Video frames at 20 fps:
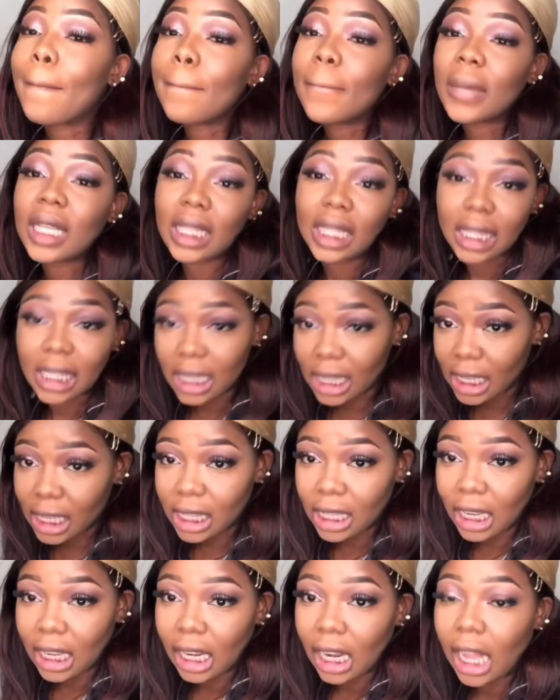
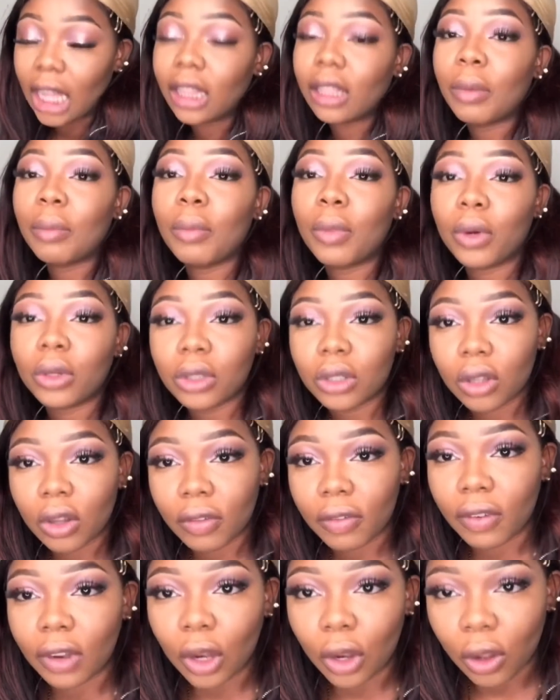season and the month of
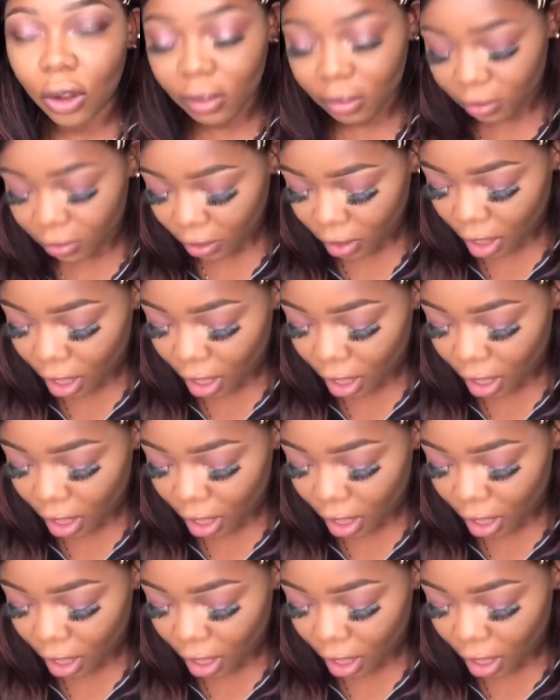love